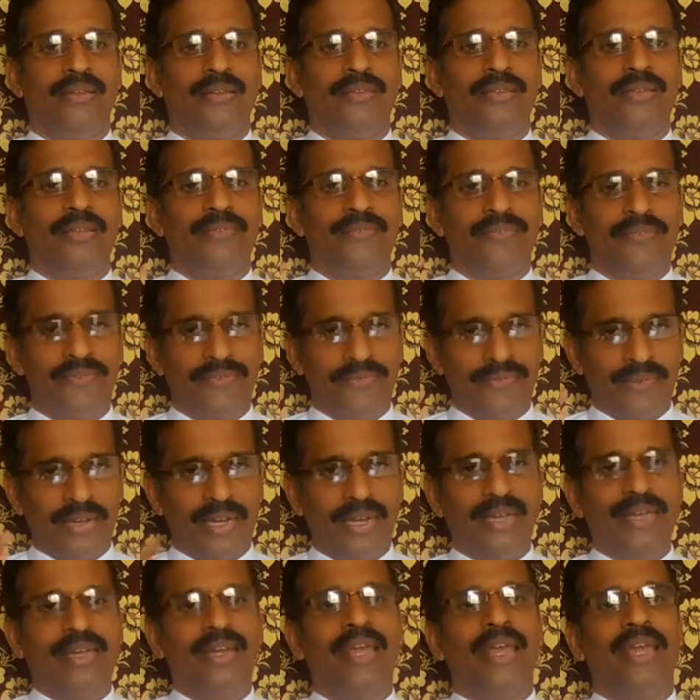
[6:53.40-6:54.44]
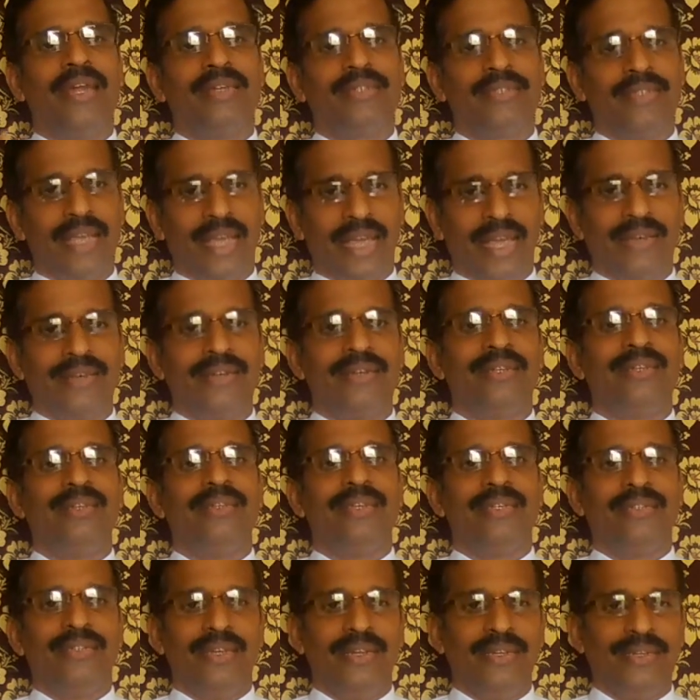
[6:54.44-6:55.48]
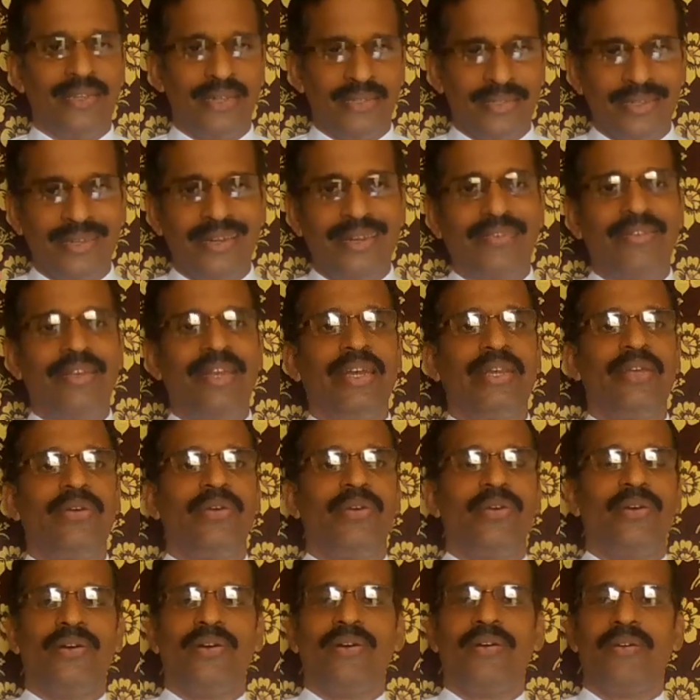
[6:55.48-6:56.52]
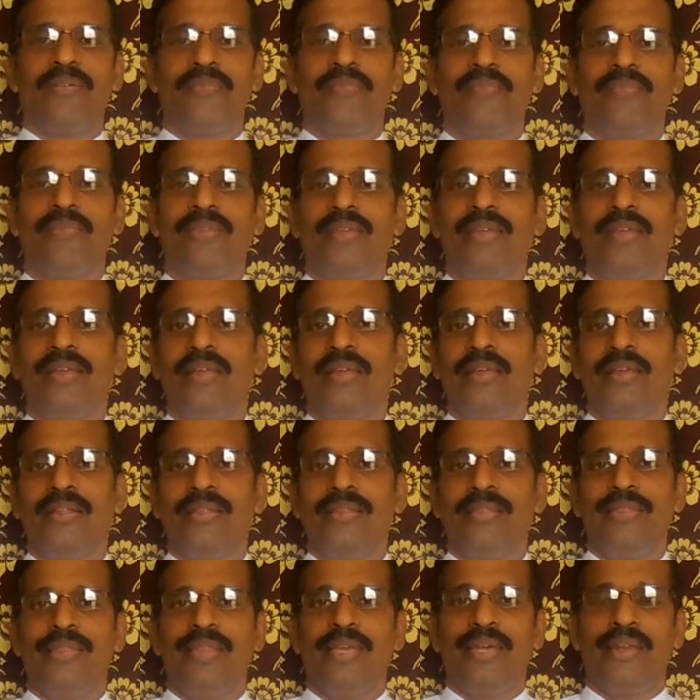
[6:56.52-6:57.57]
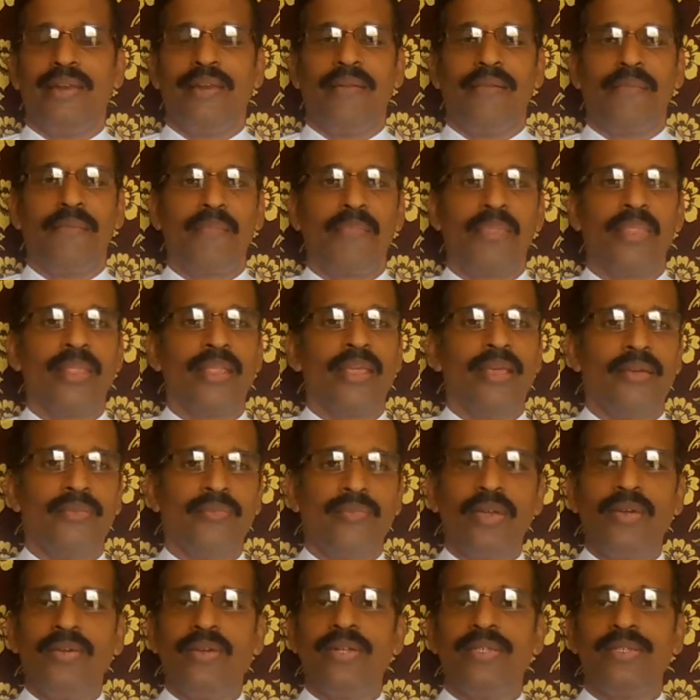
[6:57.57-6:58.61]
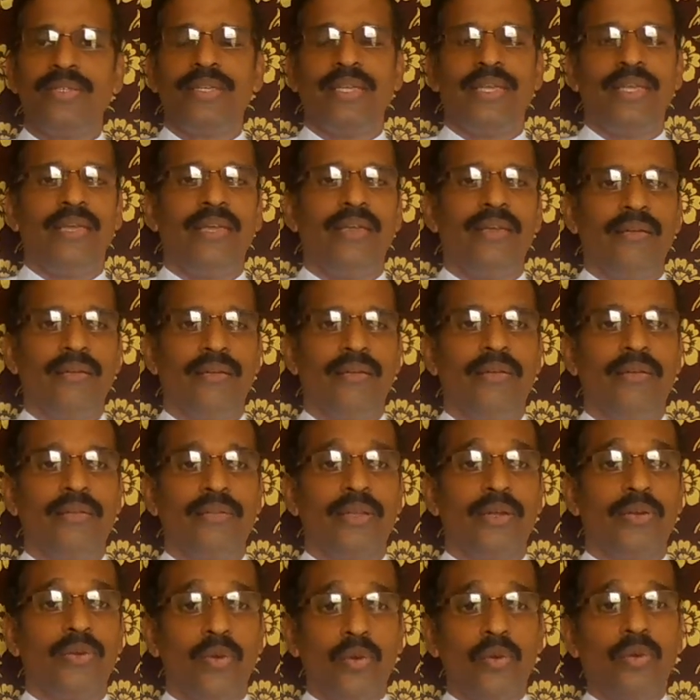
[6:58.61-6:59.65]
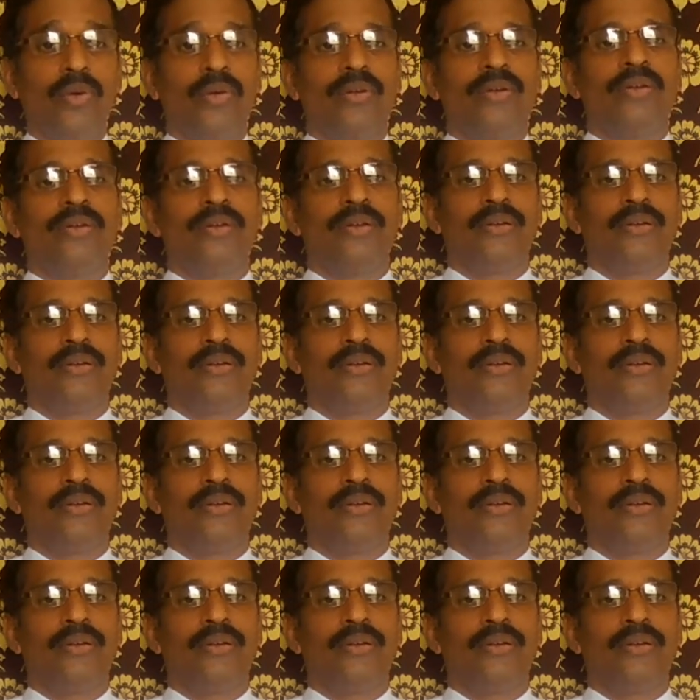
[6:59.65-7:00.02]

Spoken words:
The Finance Act in the sense, that's a revenue law. Then we will see the court